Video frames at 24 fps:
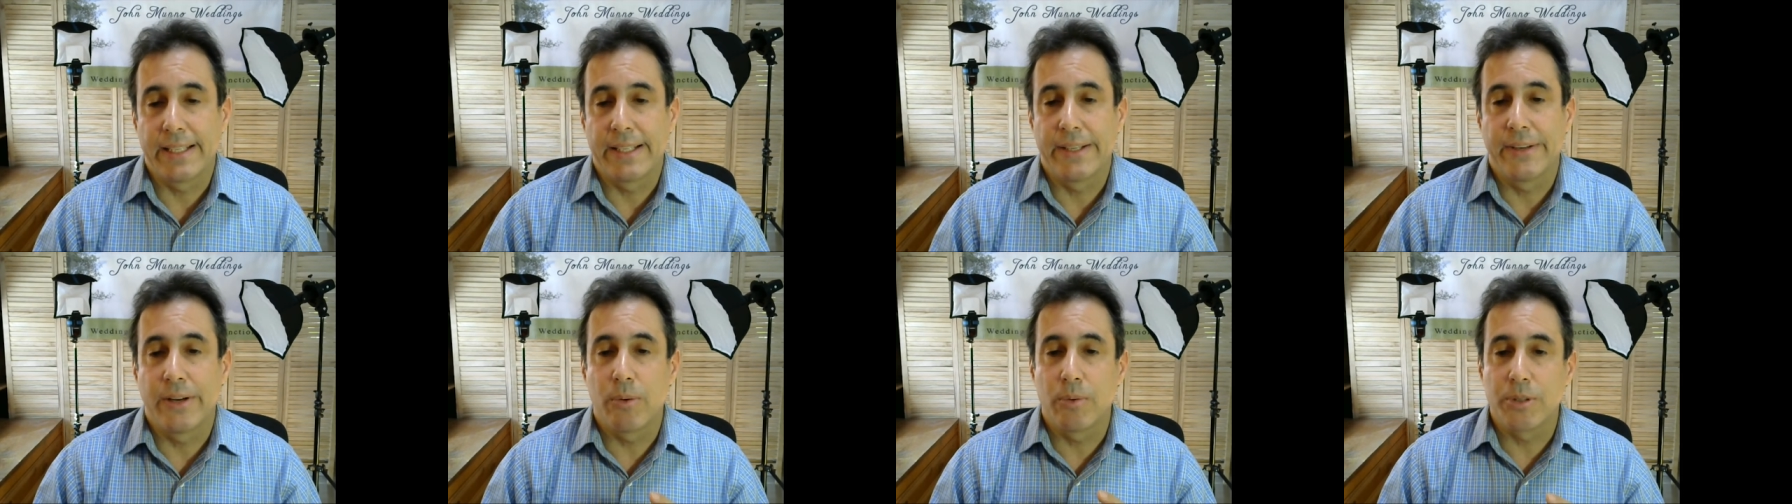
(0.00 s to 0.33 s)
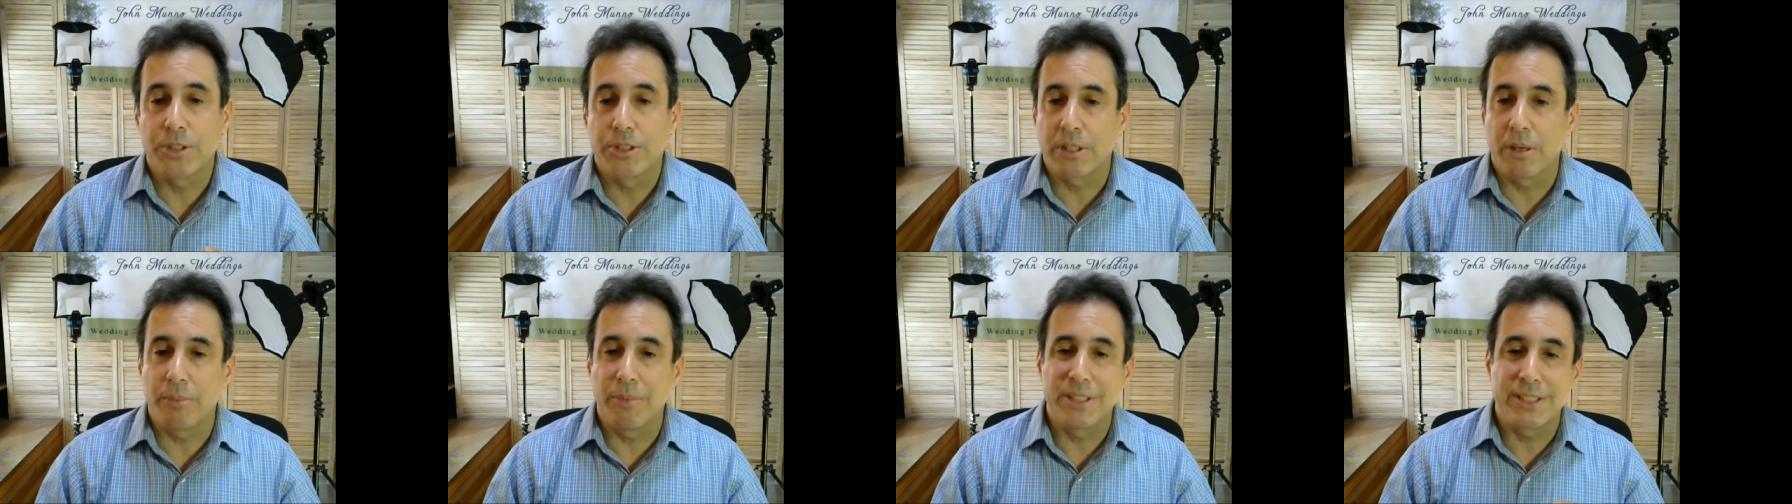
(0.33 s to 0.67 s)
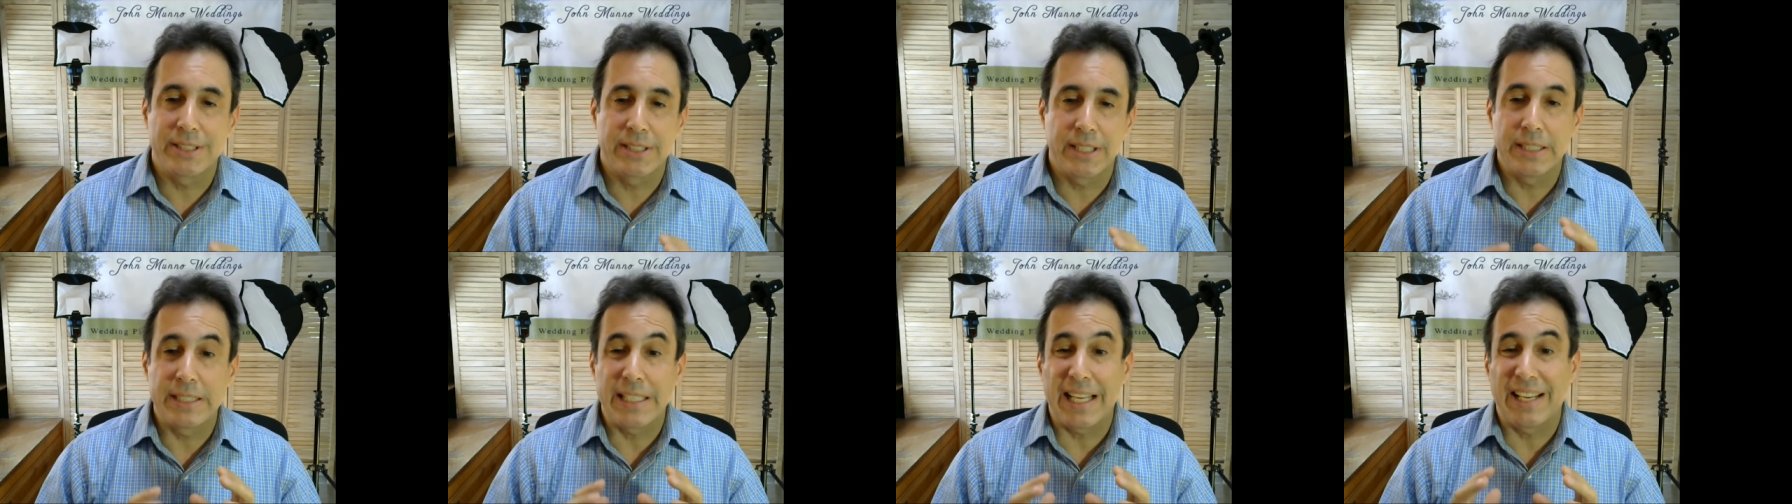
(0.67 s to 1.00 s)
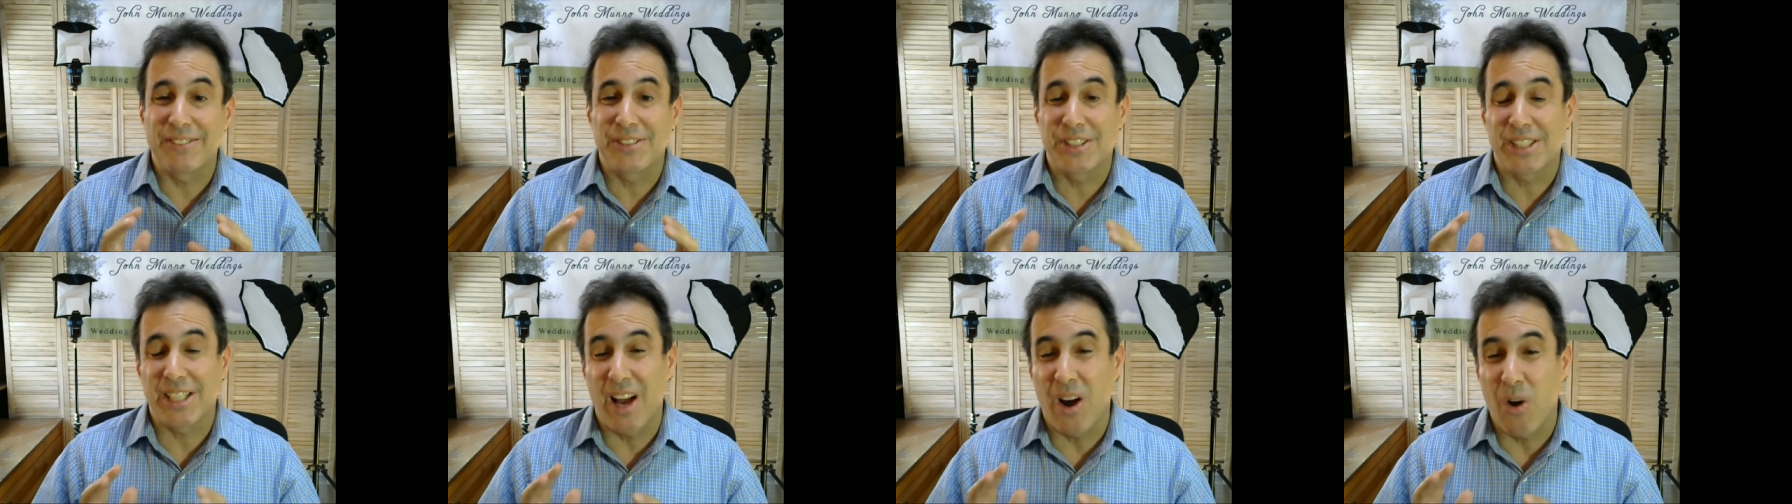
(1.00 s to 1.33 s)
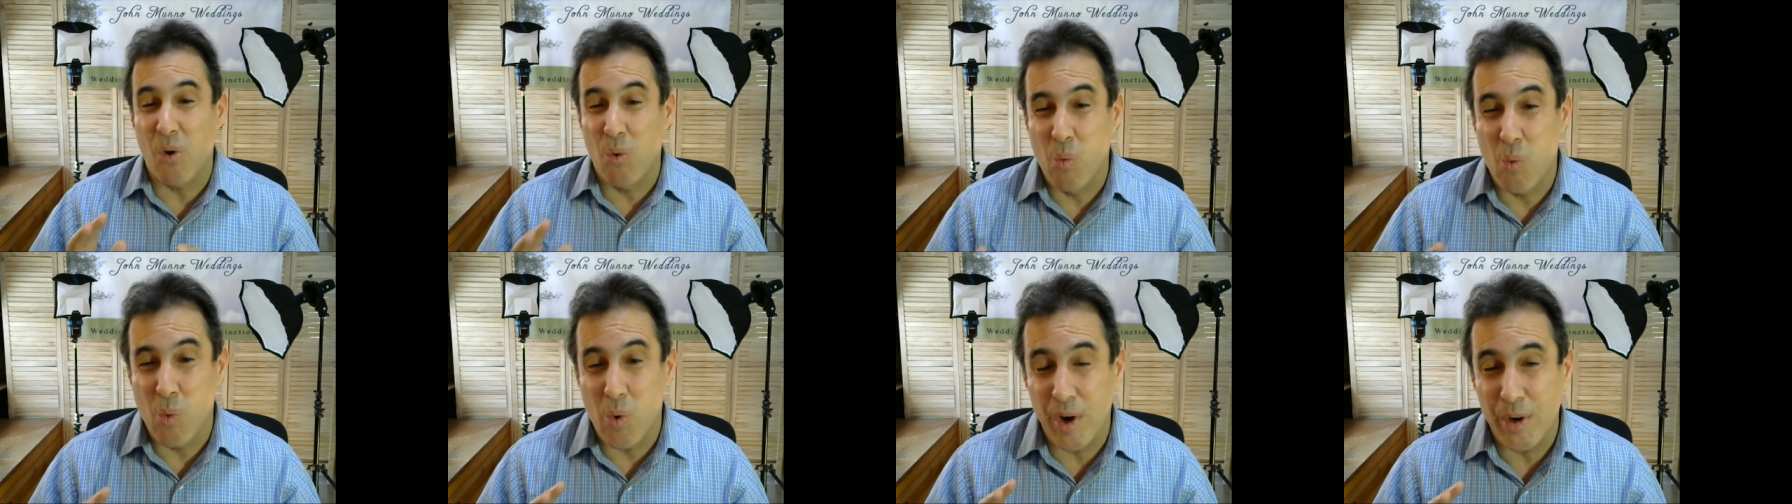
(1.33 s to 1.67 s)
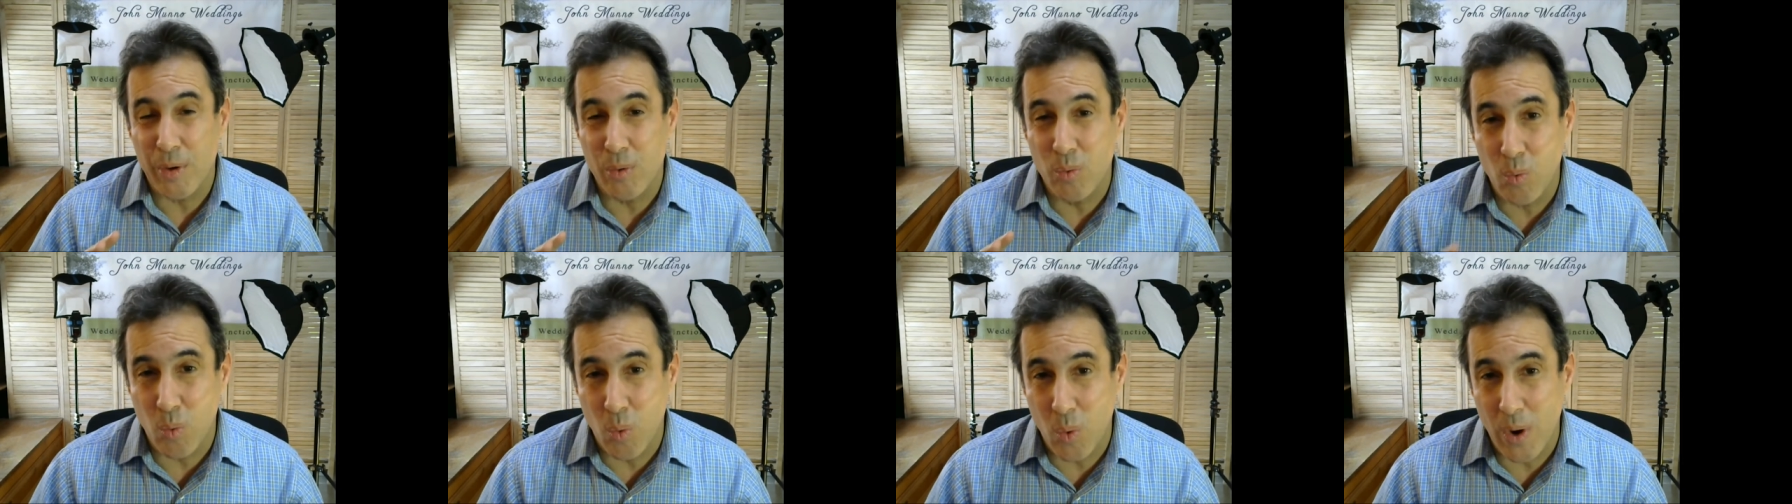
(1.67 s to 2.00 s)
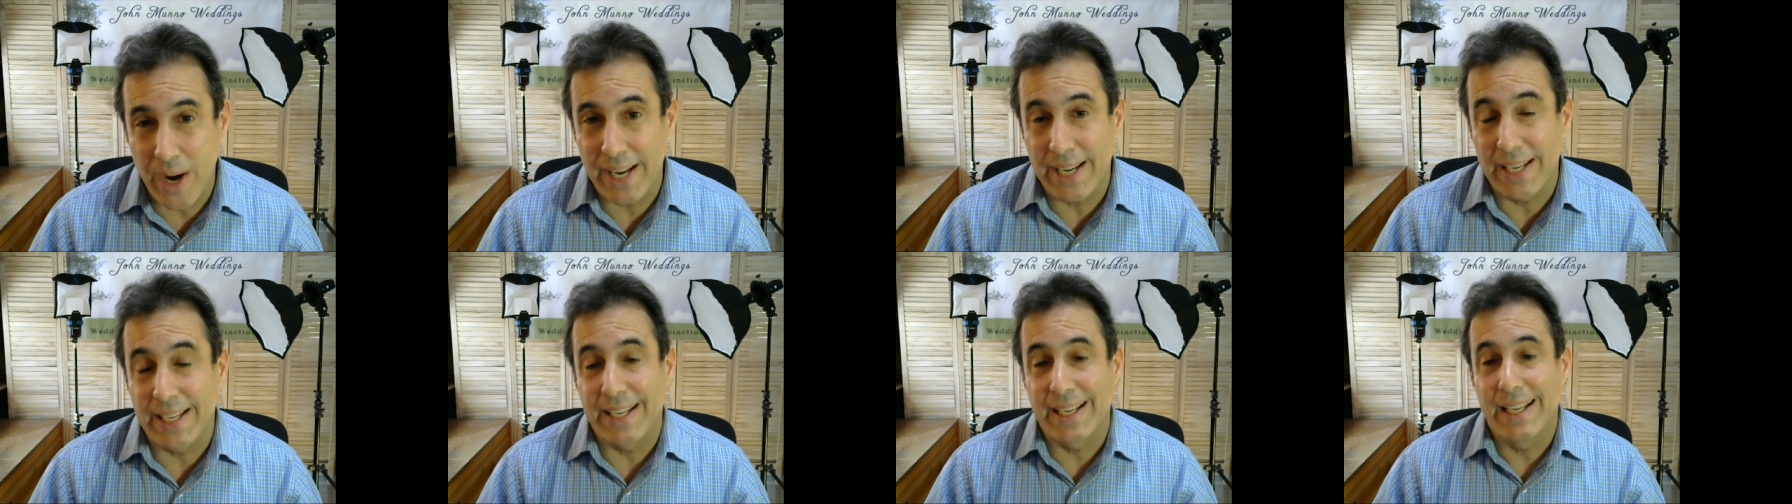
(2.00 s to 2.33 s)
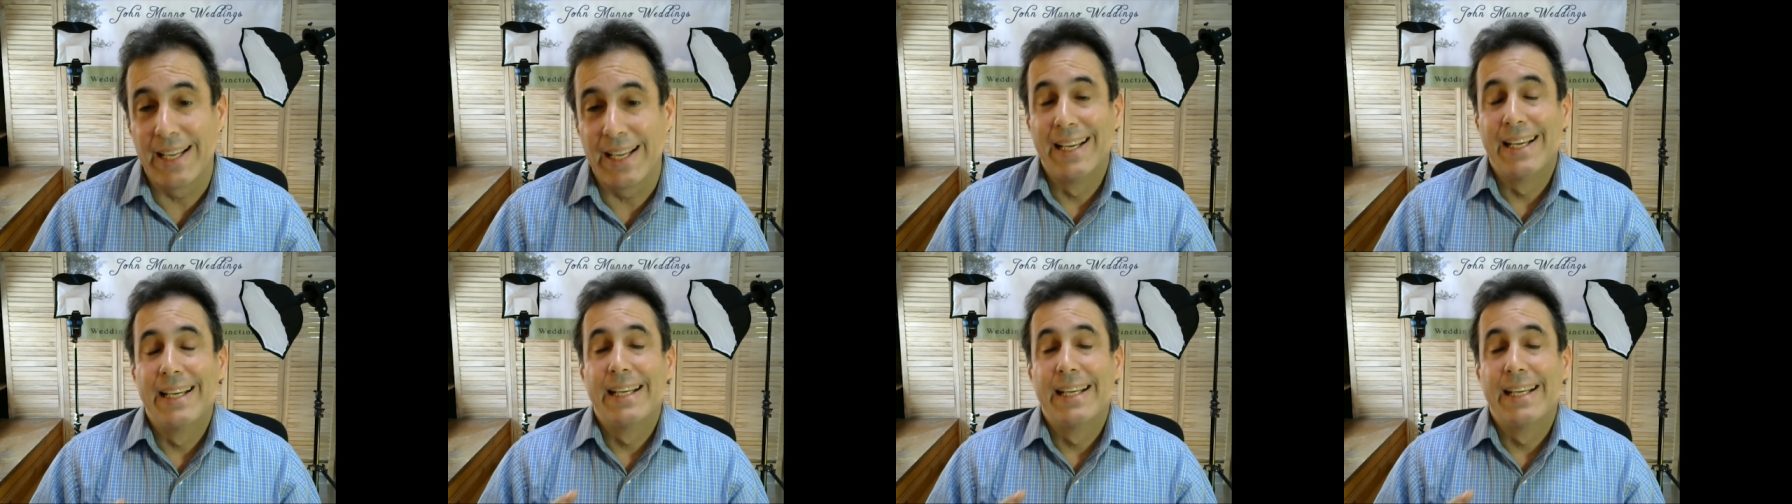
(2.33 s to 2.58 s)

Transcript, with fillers: You know, when someone says, I've shot one wedding,